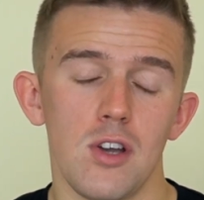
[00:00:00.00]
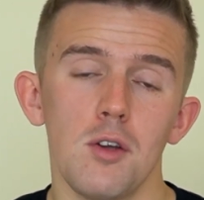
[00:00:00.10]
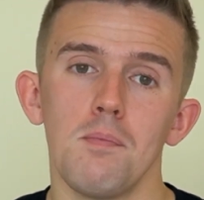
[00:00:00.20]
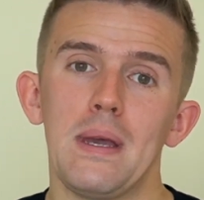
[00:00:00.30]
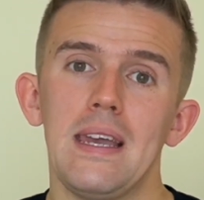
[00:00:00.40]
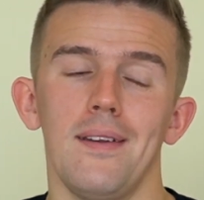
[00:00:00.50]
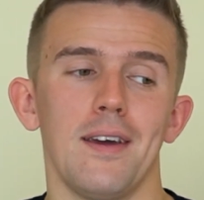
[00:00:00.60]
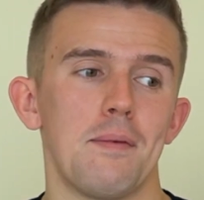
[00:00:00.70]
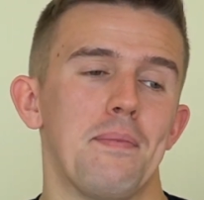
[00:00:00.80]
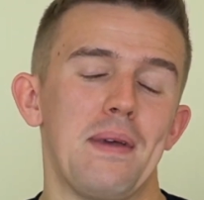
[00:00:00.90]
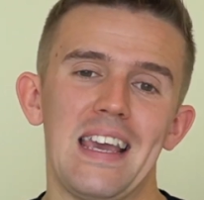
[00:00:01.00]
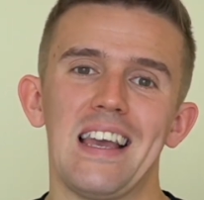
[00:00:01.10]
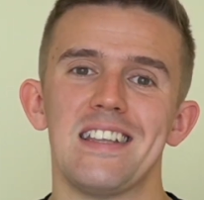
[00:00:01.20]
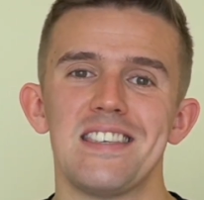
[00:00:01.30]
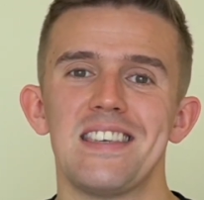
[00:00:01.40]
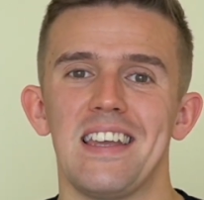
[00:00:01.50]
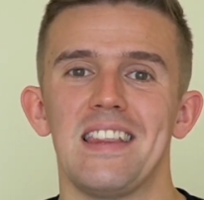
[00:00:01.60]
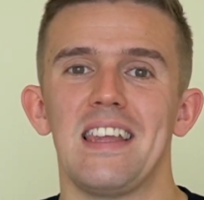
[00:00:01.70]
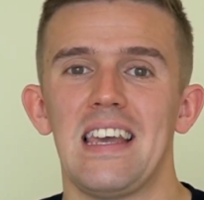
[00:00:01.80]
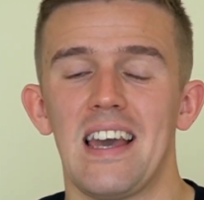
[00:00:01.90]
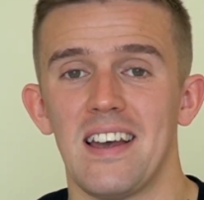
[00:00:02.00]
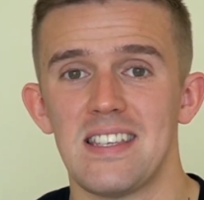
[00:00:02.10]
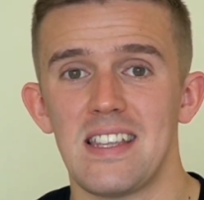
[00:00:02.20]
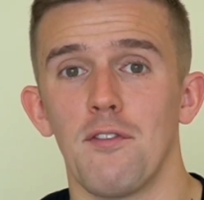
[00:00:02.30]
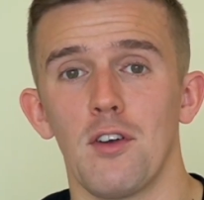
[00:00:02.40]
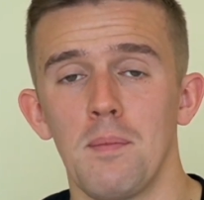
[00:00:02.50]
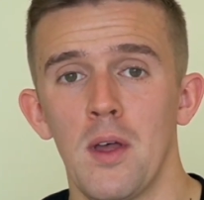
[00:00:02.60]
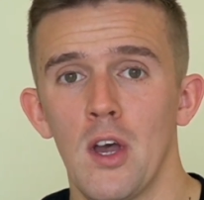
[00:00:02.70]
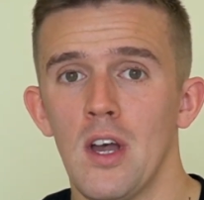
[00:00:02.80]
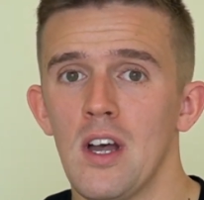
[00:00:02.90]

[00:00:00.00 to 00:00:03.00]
Don't be like me and sit in the staff room